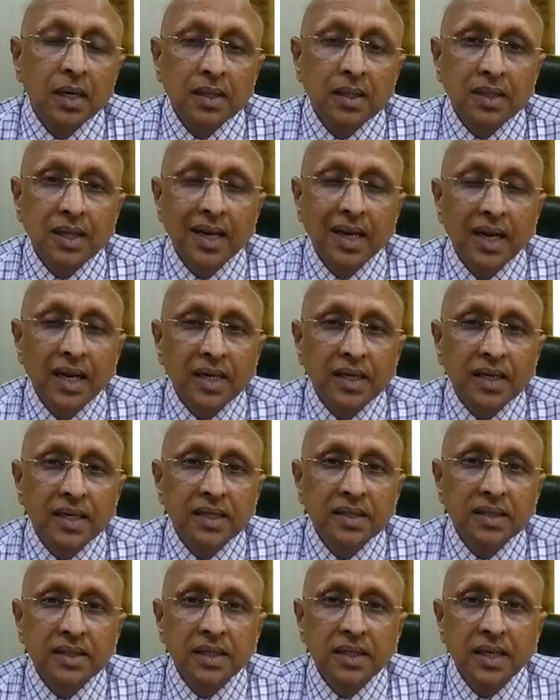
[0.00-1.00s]
The
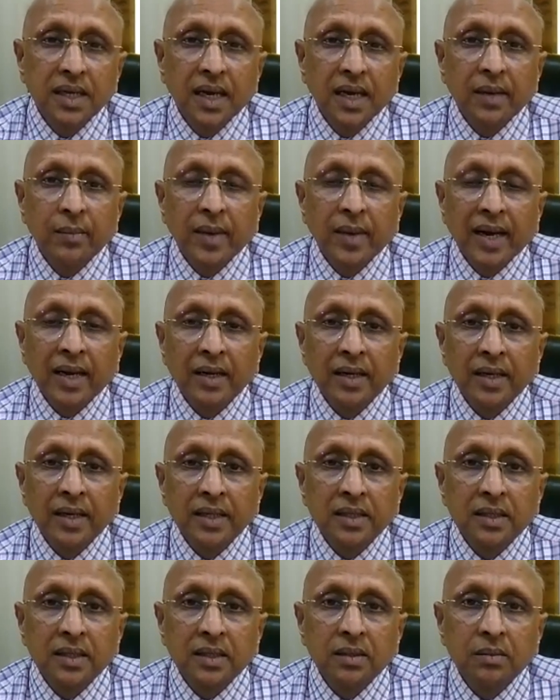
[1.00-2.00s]
electricity and magnet,
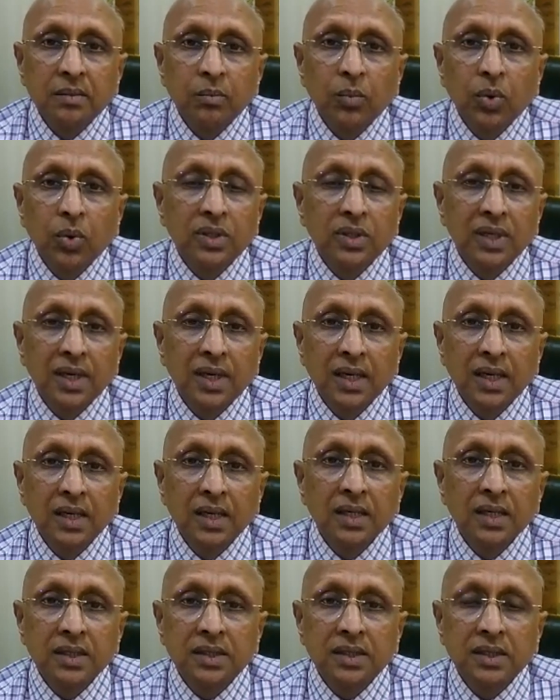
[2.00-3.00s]
both
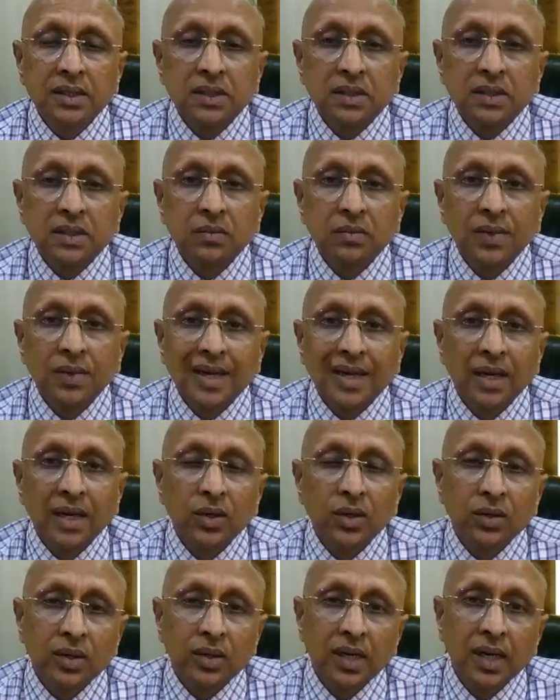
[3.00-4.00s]
energies, we can
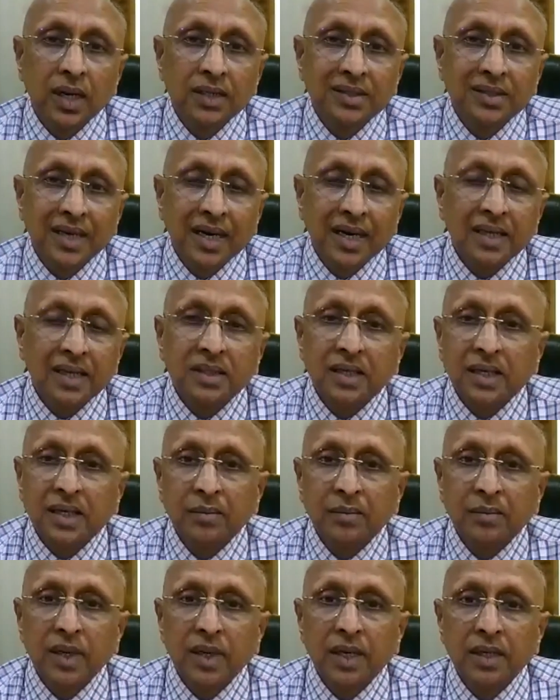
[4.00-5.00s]
utilize as a
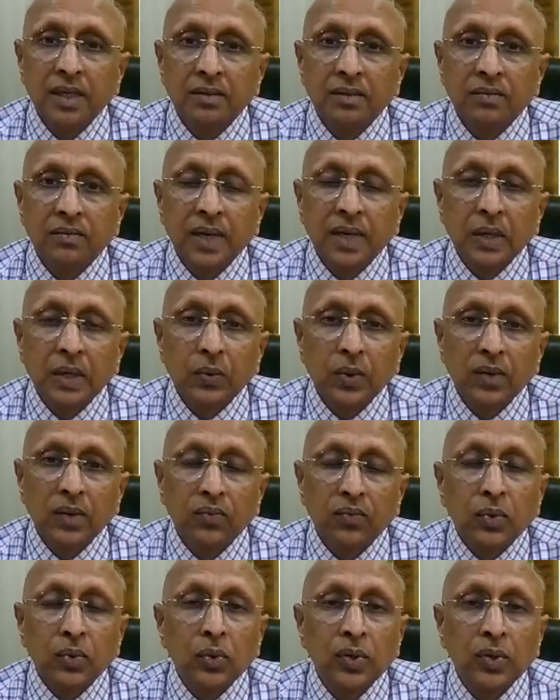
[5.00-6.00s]
remedy when
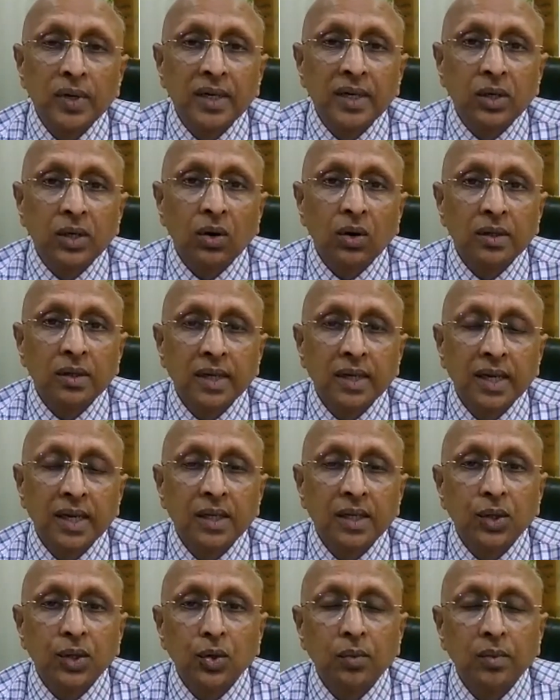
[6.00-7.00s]
we prove it on the
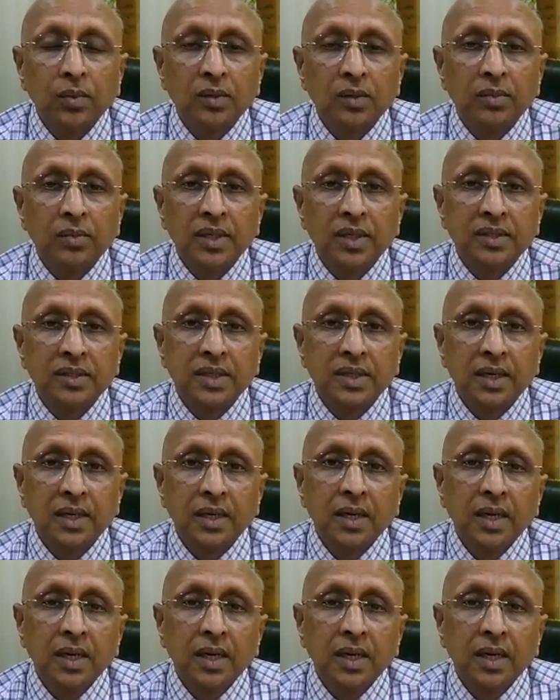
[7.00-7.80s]
healthy human beings.